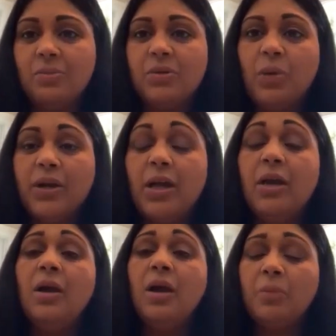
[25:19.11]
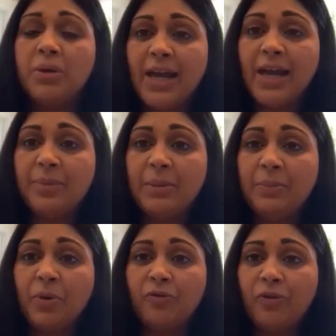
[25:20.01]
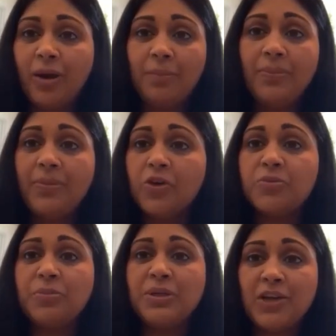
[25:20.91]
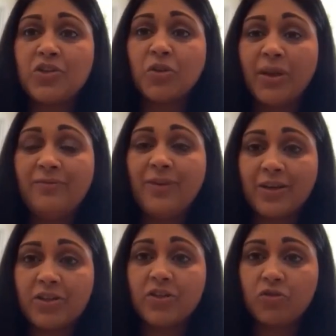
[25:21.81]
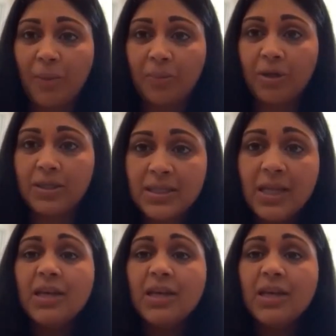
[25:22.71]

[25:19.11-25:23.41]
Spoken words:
And we want to protect people from those potentially infectious droplets.